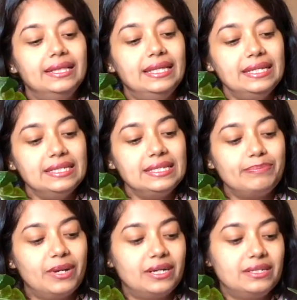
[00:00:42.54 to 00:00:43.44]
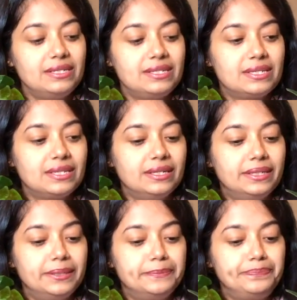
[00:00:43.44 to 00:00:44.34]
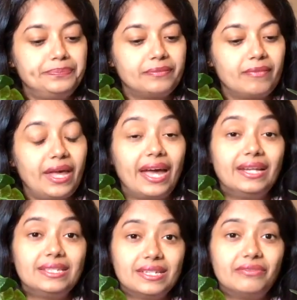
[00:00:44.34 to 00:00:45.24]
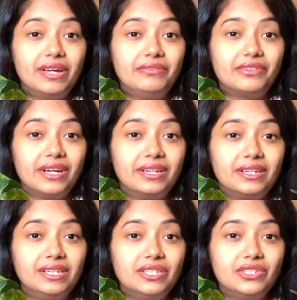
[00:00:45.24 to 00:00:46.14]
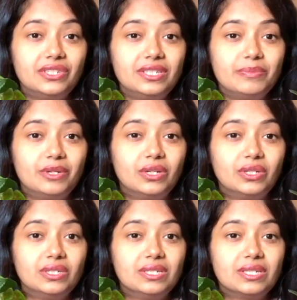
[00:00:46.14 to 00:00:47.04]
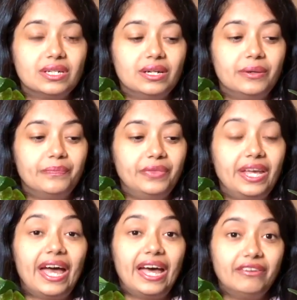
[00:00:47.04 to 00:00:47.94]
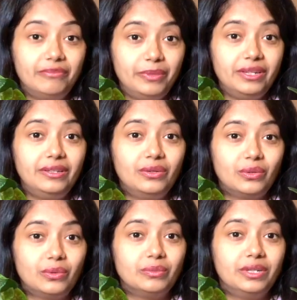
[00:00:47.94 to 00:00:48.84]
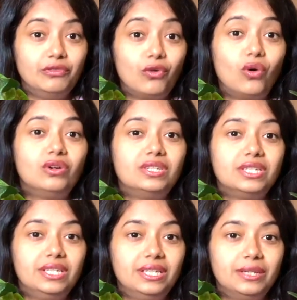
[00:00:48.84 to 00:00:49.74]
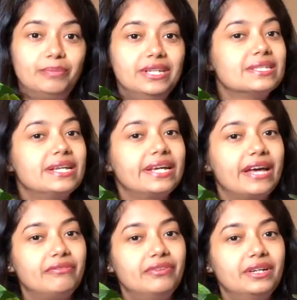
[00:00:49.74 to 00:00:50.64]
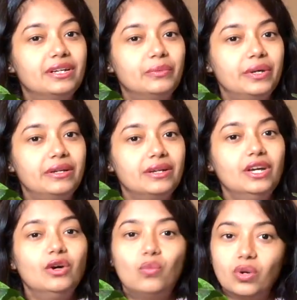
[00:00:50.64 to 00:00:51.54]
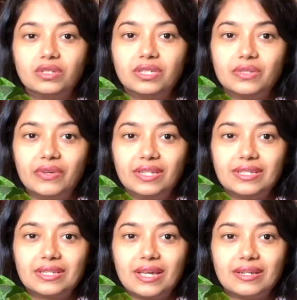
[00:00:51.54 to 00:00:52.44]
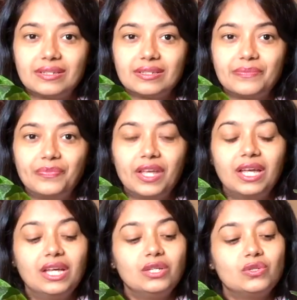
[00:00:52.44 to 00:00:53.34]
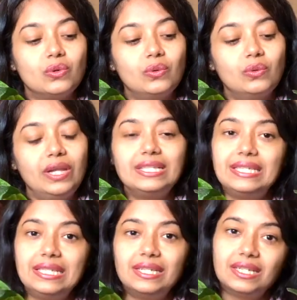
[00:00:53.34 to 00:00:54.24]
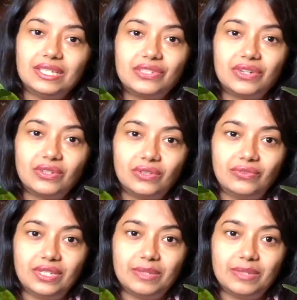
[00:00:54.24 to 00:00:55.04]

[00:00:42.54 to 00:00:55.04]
These plants can survive drier conditions because they have been, evolved in a place like Africa where water is very scarce. So let's see the construct of these